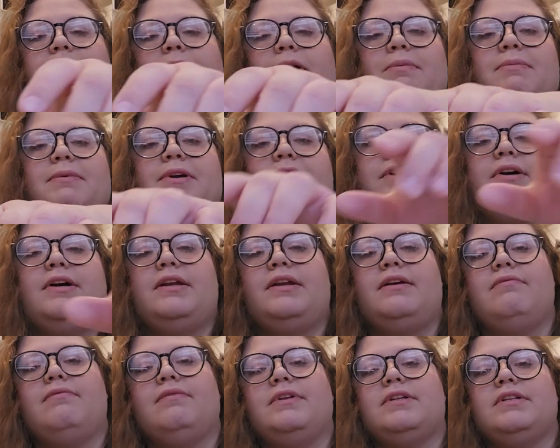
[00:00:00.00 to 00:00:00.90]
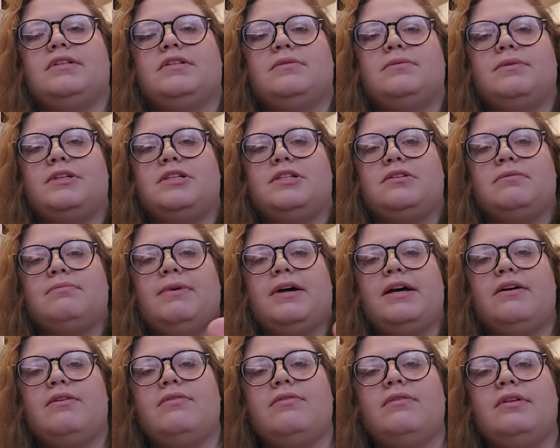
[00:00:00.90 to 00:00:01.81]
maybe you could even switch them
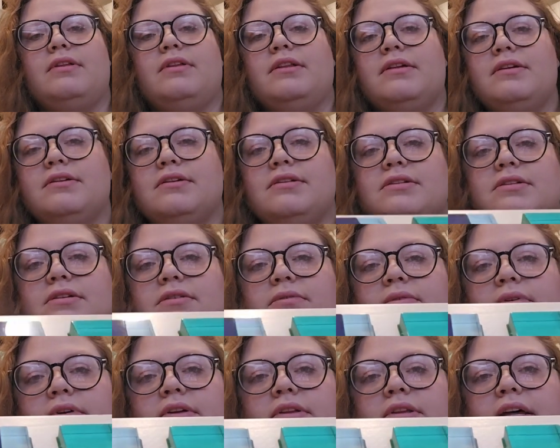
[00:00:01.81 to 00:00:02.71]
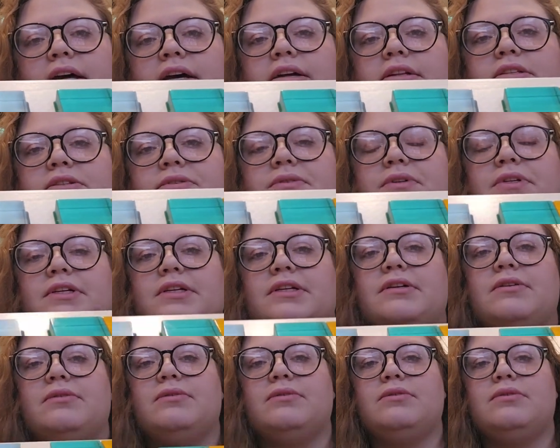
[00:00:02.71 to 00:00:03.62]
out and they That's
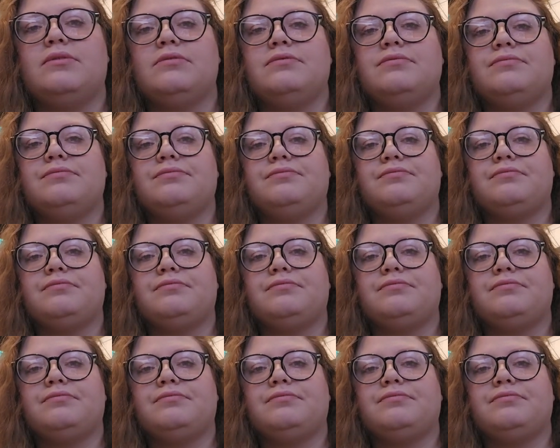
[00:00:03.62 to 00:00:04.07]
really cool.